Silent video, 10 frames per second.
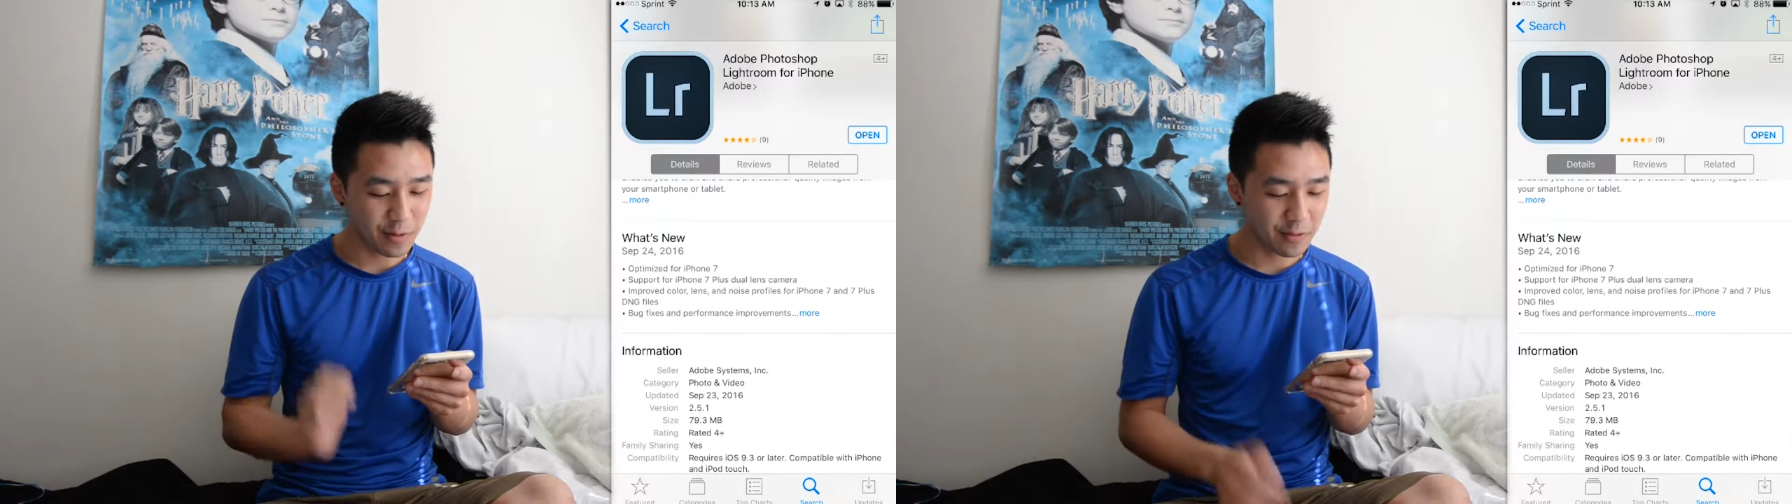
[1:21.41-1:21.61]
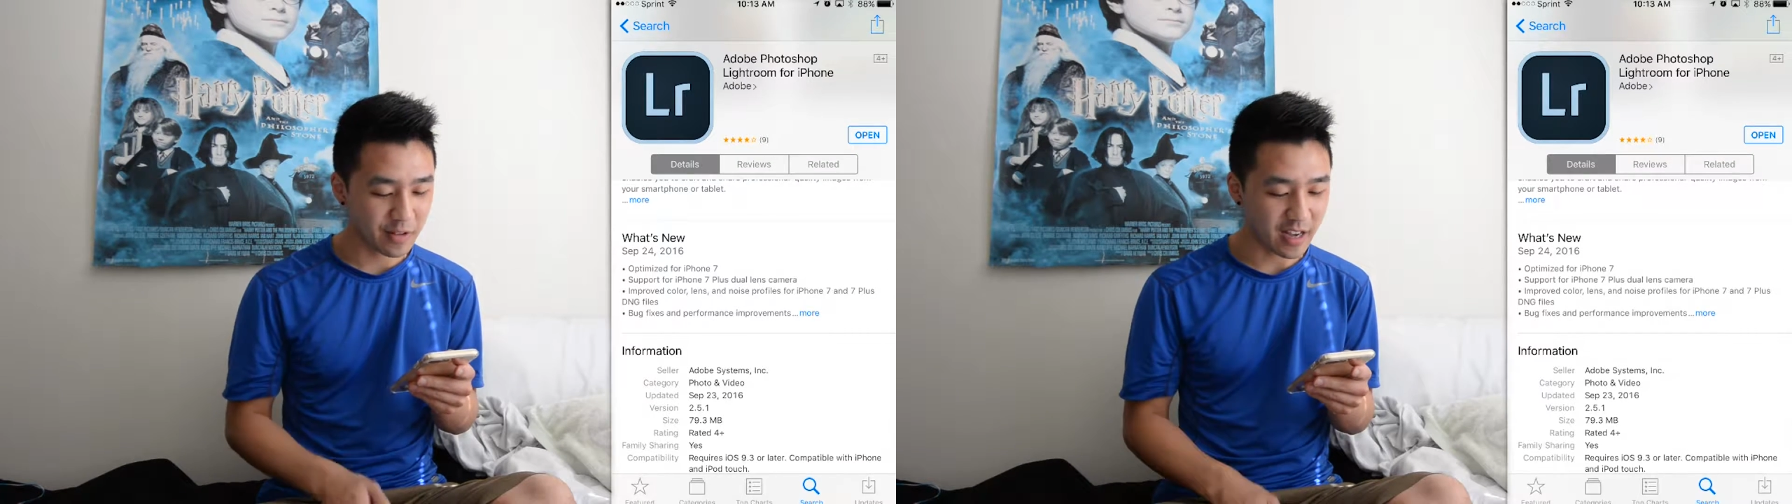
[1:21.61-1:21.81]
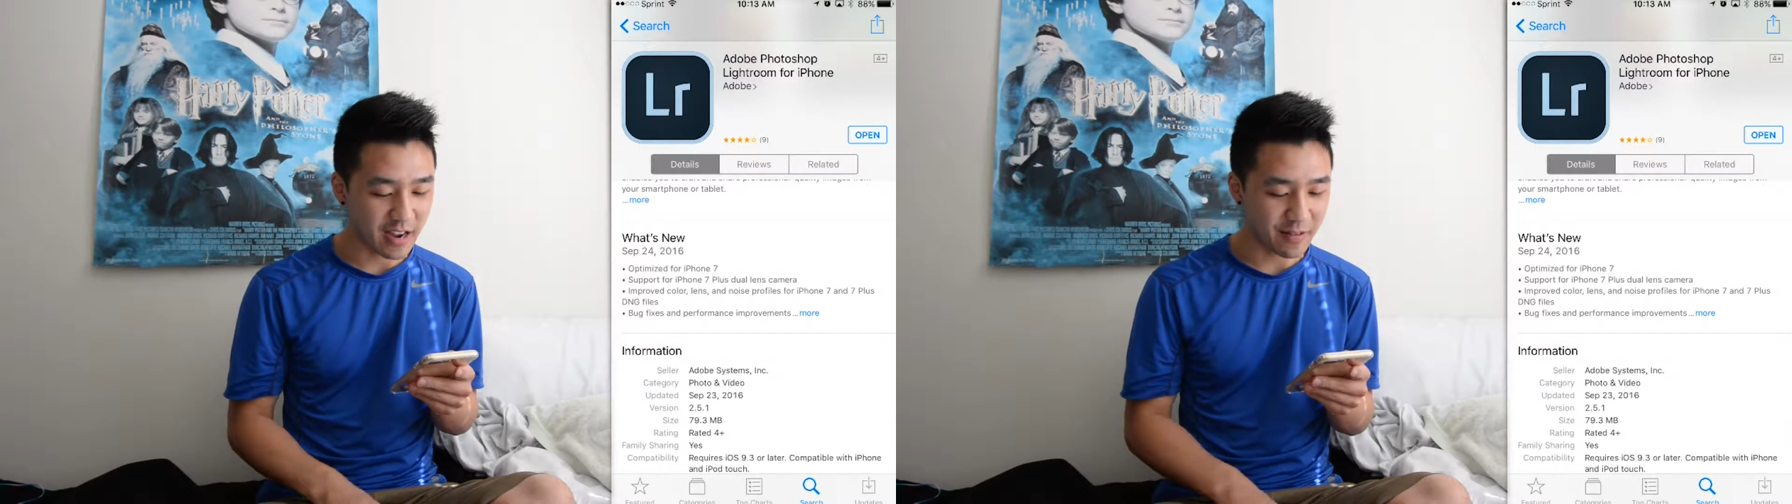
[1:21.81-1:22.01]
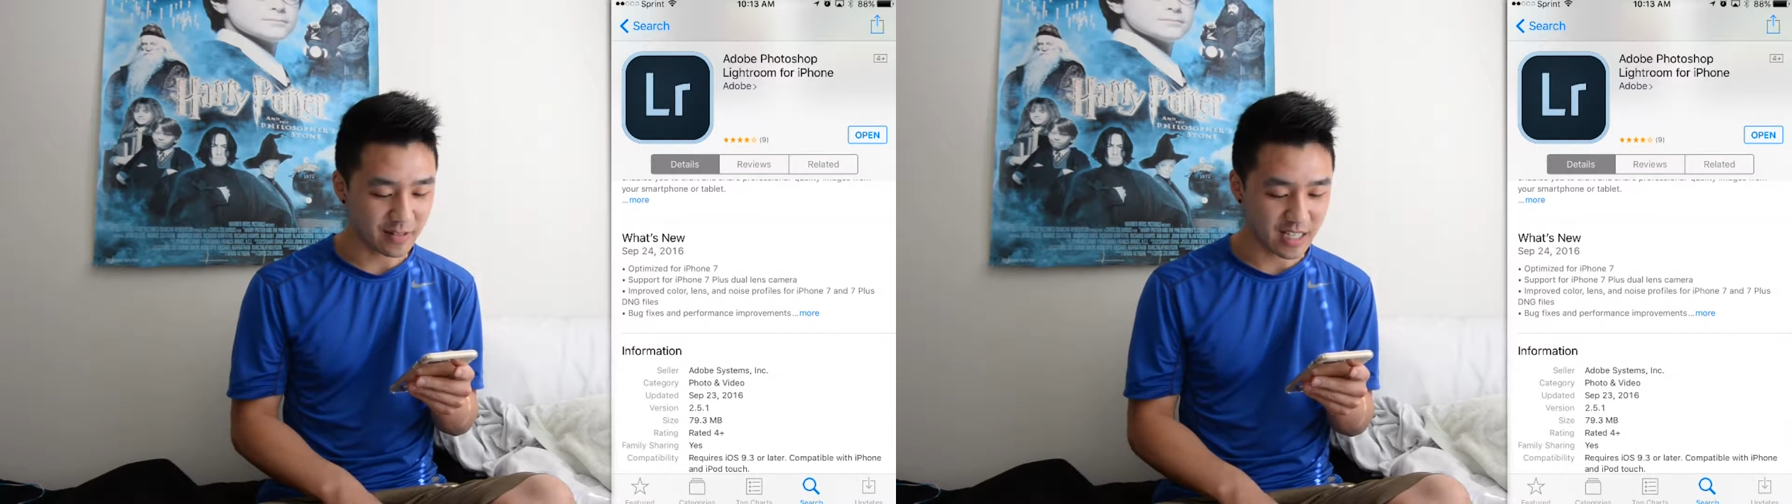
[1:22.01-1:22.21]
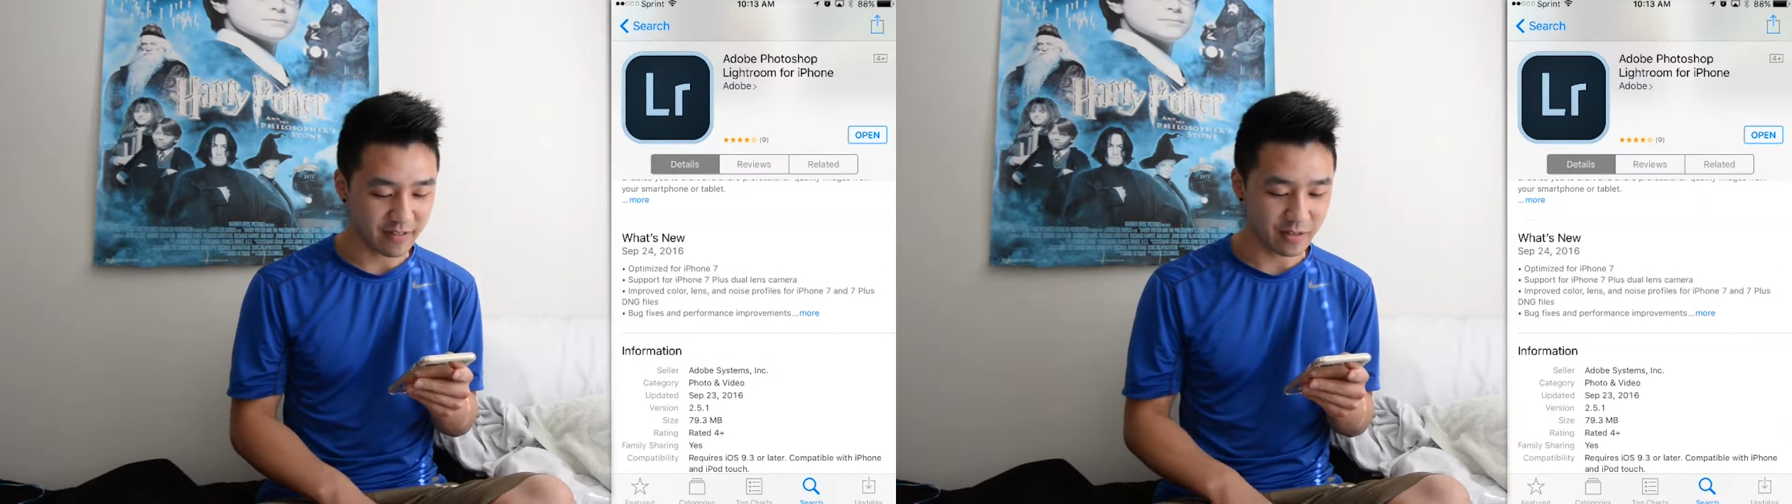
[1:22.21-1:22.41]
for the iPhone
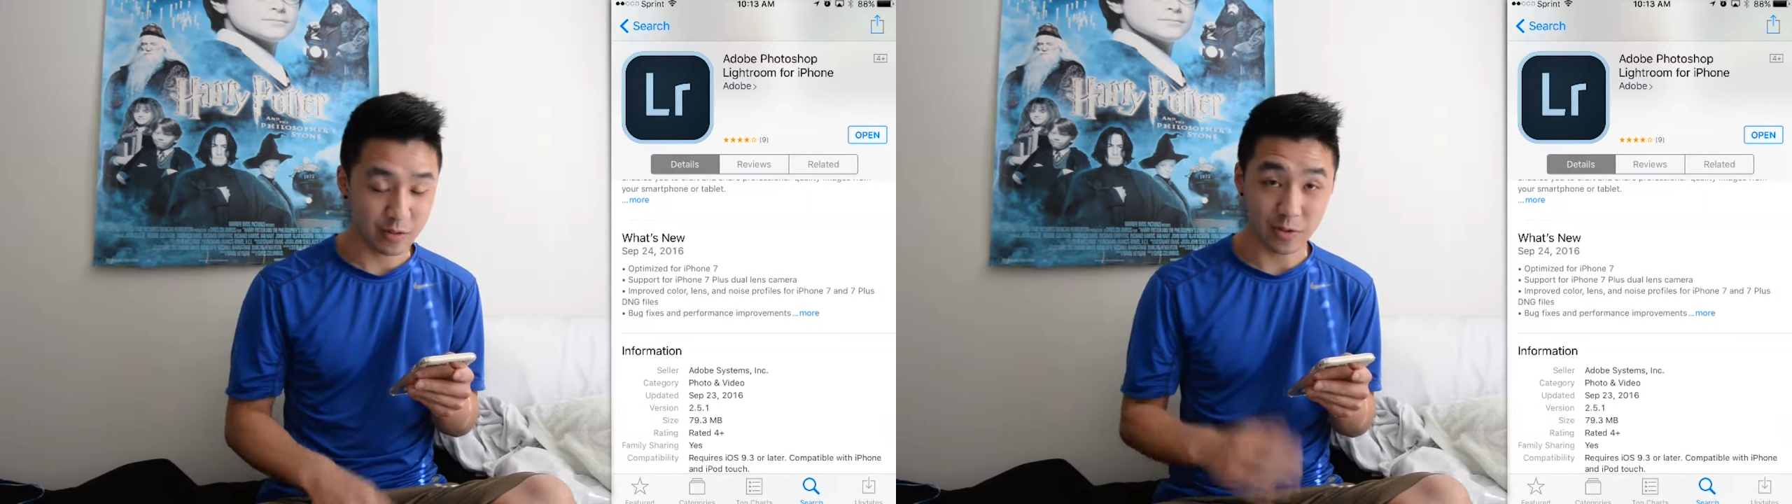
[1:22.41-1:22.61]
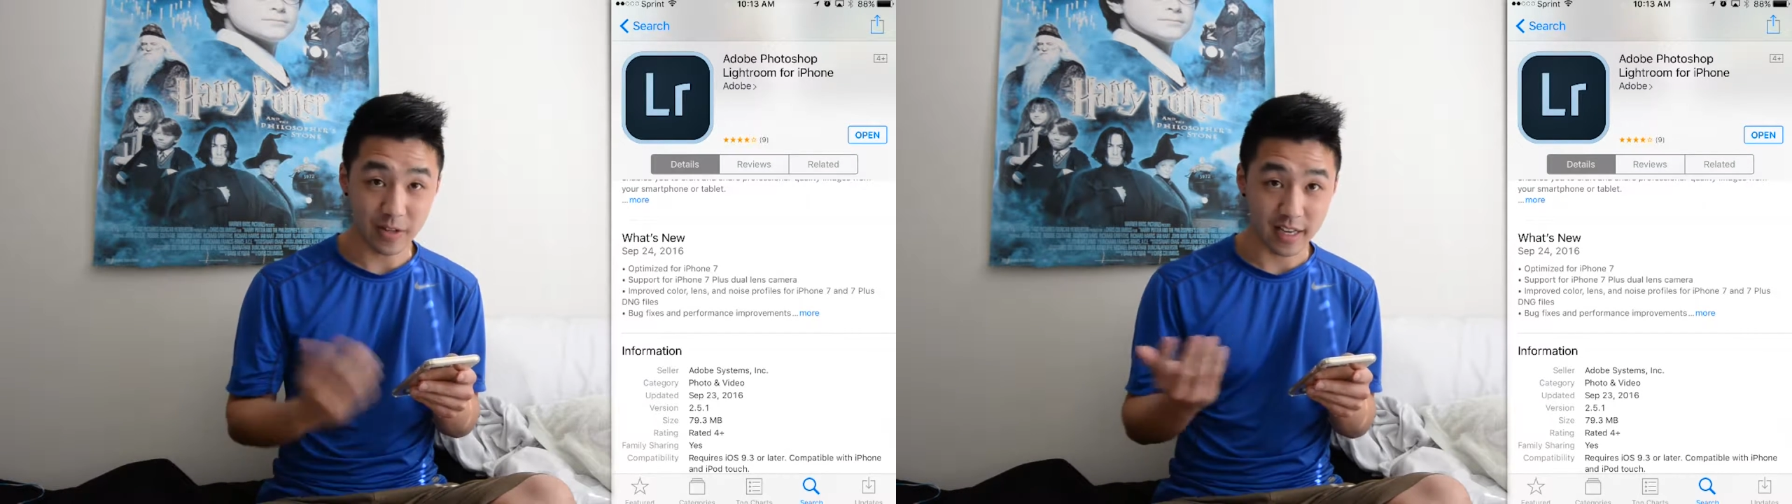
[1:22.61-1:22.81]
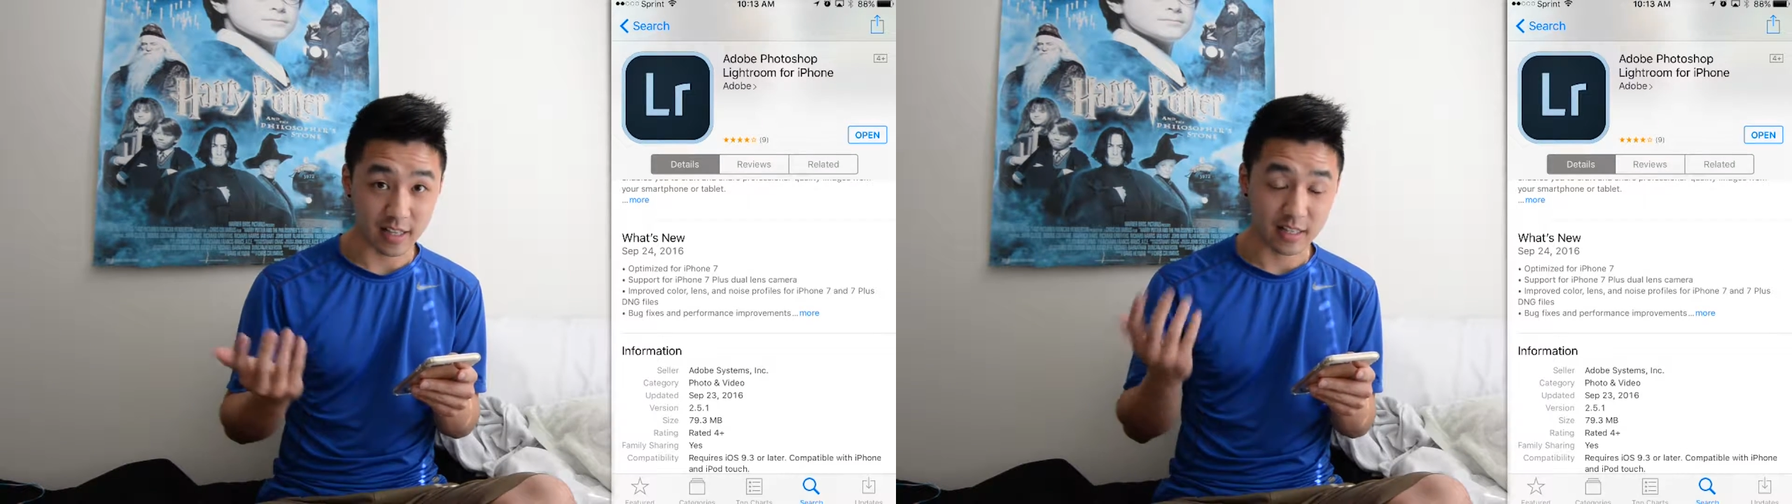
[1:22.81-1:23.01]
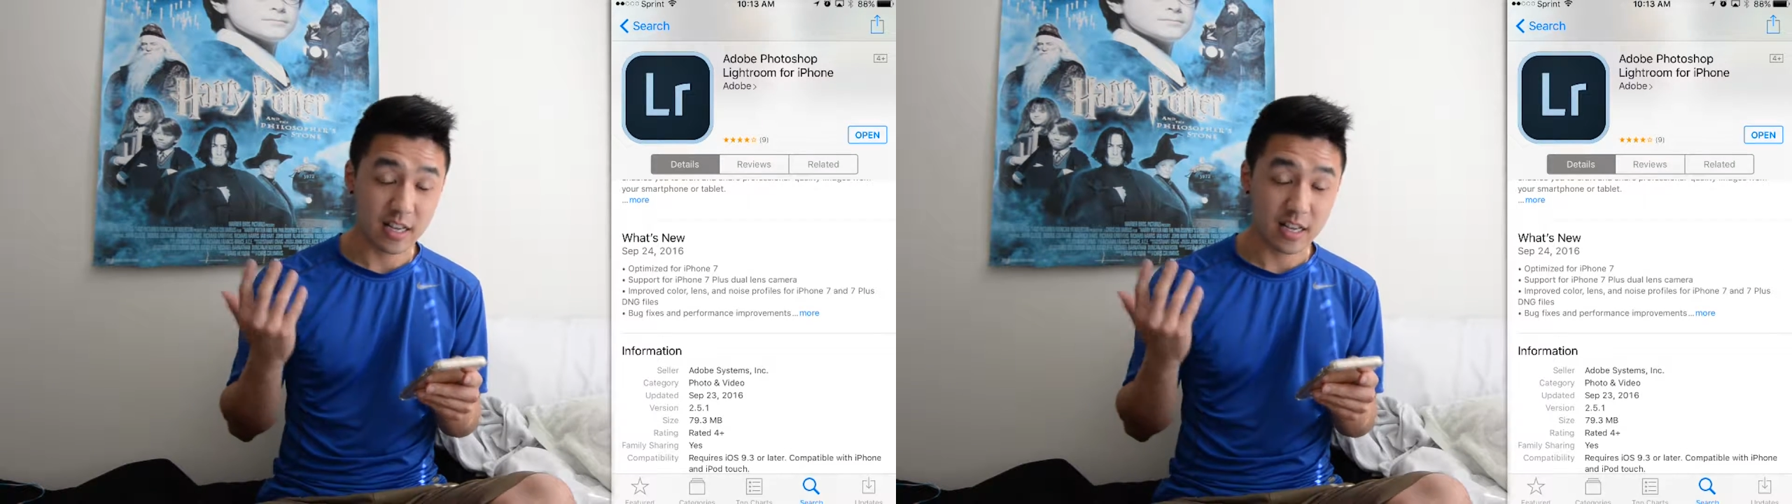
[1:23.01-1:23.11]
7 dual lens.